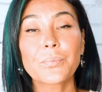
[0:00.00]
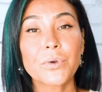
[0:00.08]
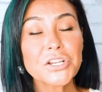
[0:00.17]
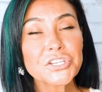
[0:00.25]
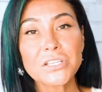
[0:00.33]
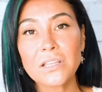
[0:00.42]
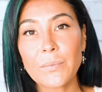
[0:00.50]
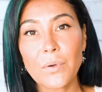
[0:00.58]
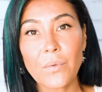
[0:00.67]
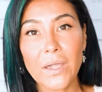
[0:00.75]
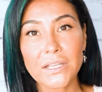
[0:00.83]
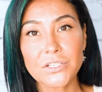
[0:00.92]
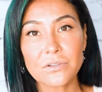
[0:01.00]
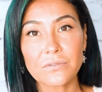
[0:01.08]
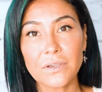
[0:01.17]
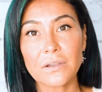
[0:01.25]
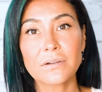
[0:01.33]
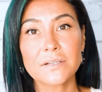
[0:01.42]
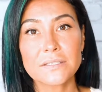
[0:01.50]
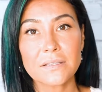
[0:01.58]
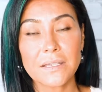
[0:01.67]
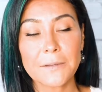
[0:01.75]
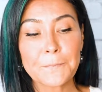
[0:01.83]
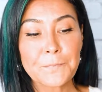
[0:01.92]
brushing them away too
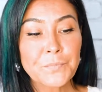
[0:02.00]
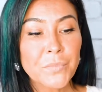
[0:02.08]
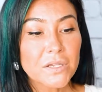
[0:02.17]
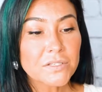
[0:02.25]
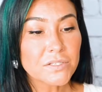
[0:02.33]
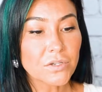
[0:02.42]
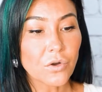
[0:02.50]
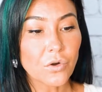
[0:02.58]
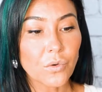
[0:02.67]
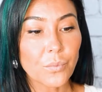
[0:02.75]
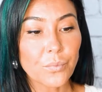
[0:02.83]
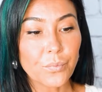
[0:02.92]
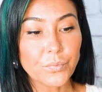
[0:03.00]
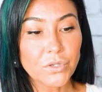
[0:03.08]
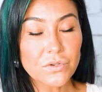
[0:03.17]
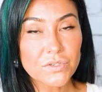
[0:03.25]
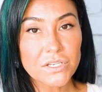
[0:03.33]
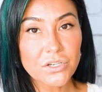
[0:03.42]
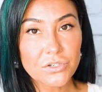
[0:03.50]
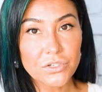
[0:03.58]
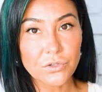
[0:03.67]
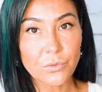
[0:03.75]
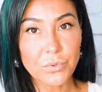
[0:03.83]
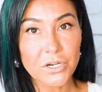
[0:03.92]
vigorously. So using your
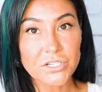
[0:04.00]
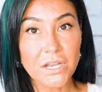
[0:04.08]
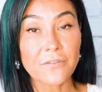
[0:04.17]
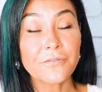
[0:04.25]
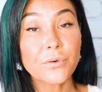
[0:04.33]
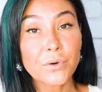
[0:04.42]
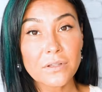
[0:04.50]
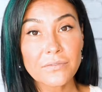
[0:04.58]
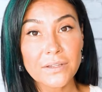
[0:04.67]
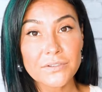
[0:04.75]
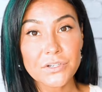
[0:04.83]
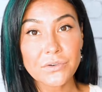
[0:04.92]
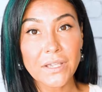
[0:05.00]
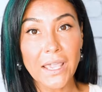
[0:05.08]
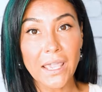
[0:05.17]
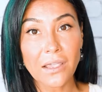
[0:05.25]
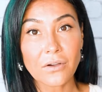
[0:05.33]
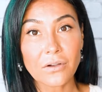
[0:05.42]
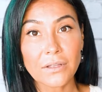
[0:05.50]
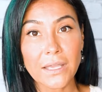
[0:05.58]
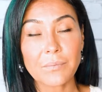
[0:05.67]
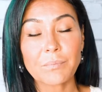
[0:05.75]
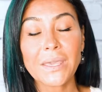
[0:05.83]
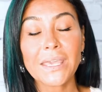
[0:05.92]
toothbrush at a 45 degree angle
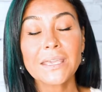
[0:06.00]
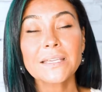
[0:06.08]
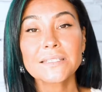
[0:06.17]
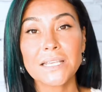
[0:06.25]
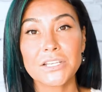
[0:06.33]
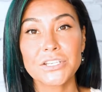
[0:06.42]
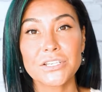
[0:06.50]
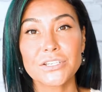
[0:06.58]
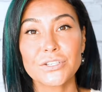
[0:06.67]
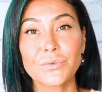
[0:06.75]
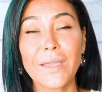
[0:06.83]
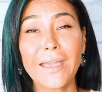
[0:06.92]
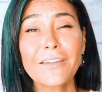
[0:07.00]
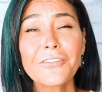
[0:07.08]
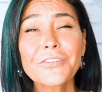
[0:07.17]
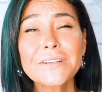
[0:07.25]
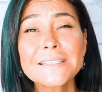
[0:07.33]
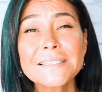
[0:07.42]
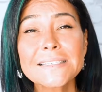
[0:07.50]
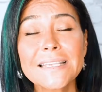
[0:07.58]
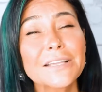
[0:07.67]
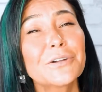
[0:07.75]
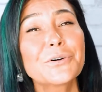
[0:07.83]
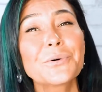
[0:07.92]
and paying attention to every
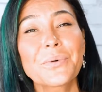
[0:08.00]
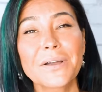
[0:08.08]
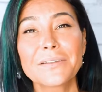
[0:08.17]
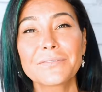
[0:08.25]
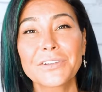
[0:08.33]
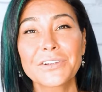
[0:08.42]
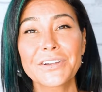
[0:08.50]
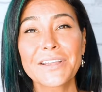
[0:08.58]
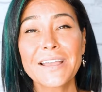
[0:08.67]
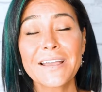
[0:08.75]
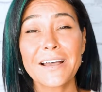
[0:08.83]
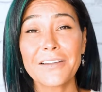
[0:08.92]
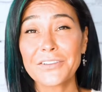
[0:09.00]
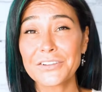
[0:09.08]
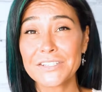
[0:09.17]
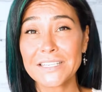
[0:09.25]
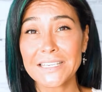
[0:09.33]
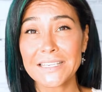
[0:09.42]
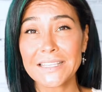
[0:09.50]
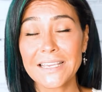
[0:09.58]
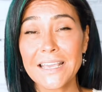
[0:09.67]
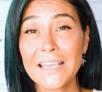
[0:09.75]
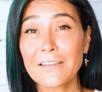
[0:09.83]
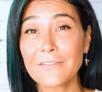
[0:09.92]
single one of your of your teeth
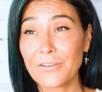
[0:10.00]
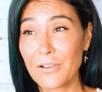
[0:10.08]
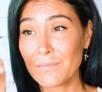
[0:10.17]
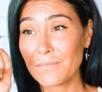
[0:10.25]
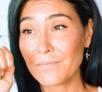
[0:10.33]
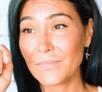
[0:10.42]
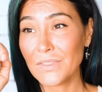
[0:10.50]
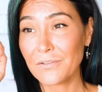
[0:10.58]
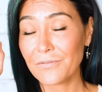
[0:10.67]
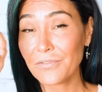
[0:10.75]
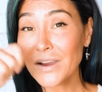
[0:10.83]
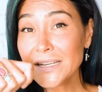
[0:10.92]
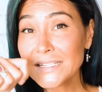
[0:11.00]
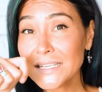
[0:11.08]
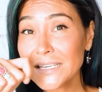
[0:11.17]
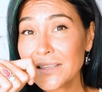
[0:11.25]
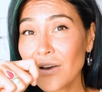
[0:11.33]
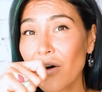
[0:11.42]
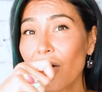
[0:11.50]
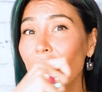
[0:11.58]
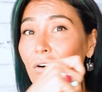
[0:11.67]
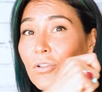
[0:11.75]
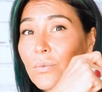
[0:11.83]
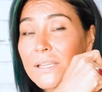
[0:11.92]
from the front teeth
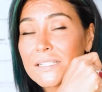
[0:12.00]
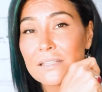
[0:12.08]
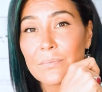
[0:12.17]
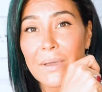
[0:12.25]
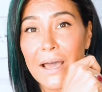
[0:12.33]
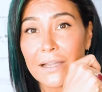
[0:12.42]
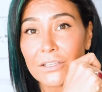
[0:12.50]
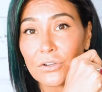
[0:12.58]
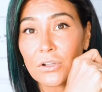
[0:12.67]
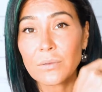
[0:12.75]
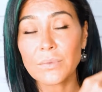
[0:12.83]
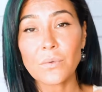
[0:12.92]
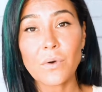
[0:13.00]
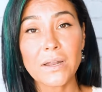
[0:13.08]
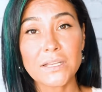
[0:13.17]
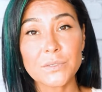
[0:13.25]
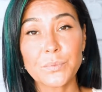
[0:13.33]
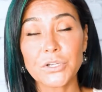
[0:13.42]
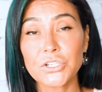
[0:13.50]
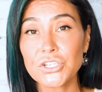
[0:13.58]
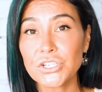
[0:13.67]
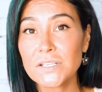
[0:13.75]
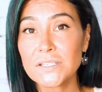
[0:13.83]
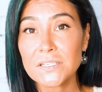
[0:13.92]
all the way to the back, you're going to be wanting to put
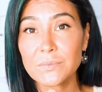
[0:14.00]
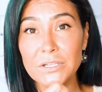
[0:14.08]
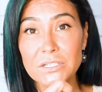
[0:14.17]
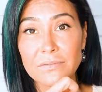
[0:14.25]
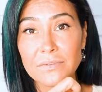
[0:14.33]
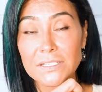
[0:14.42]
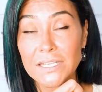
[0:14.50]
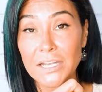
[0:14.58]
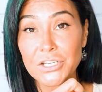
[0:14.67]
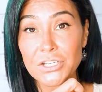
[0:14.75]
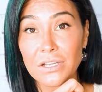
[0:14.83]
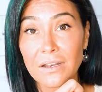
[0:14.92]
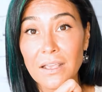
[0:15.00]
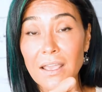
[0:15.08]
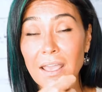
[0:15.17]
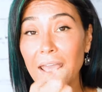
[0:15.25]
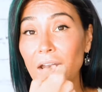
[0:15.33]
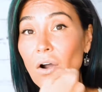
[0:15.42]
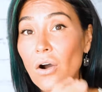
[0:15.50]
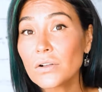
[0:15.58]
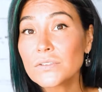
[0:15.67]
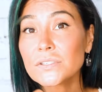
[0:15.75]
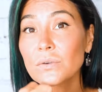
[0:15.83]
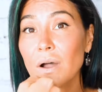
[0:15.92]
just as much of attention and
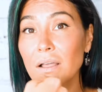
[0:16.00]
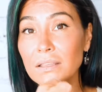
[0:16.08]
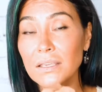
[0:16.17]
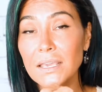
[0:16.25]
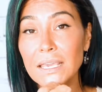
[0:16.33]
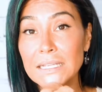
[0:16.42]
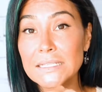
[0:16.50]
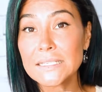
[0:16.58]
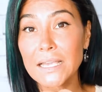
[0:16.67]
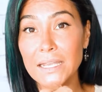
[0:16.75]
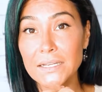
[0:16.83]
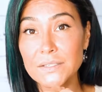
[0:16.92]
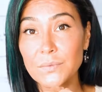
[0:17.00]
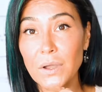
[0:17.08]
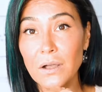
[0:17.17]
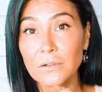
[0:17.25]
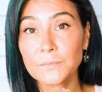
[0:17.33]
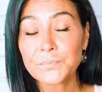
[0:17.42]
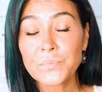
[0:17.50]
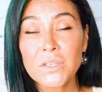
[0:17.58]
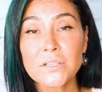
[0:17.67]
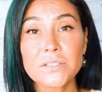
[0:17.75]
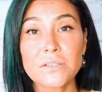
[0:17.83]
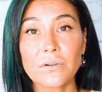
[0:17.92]
also on the inside as well.
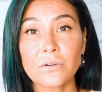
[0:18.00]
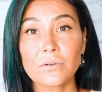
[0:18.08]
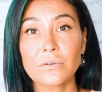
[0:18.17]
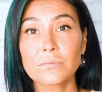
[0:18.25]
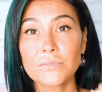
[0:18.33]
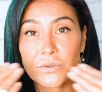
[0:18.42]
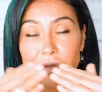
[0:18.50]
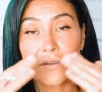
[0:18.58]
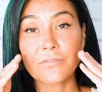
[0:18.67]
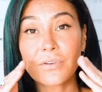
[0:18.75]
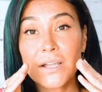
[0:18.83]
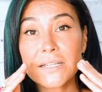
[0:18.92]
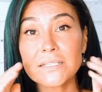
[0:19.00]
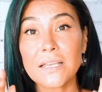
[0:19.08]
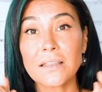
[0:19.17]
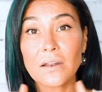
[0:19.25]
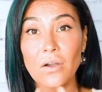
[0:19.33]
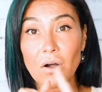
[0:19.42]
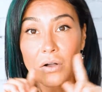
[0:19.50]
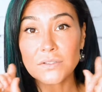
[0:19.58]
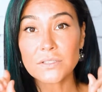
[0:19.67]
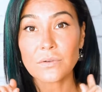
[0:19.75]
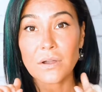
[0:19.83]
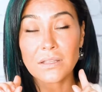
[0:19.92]
So, so in the front and then
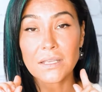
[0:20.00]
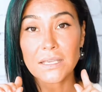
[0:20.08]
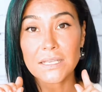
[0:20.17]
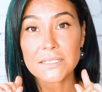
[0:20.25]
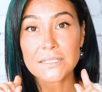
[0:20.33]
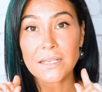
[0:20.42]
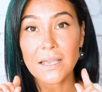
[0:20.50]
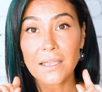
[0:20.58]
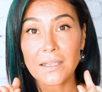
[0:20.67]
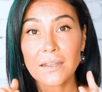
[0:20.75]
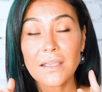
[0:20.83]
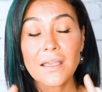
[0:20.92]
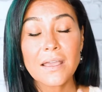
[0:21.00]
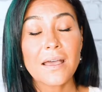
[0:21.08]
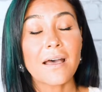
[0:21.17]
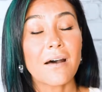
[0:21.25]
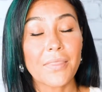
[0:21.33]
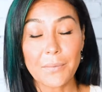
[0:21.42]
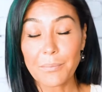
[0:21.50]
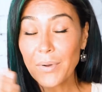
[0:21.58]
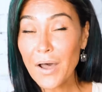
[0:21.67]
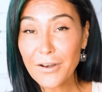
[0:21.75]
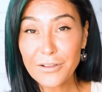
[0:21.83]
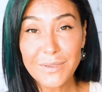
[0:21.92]
also on the inside, on the
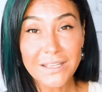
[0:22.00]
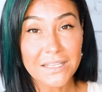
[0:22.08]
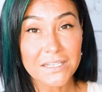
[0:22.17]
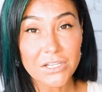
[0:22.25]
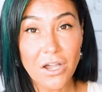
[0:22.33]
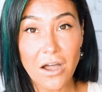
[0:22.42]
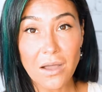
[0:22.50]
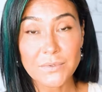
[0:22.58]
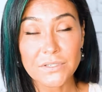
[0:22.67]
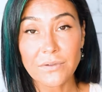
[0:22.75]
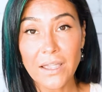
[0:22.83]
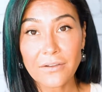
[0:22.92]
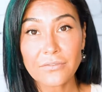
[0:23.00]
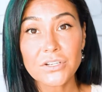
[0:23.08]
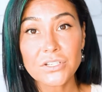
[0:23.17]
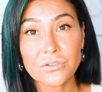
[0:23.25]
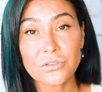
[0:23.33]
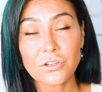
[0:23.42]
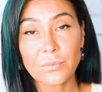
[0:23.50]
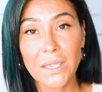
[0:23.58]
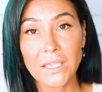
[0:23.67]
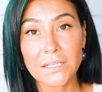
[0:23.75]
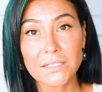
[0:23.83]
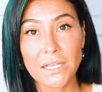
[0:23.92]
bottom and the top. So every tooth you're
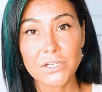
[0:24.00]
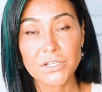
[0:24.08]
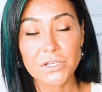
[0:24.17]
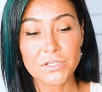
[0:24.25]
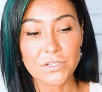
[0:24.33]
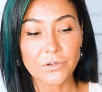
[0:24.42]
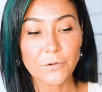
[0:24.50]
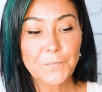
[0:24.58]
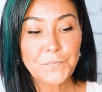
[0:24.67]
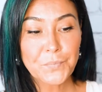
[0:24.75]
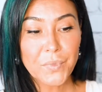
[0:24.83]
paying attention to.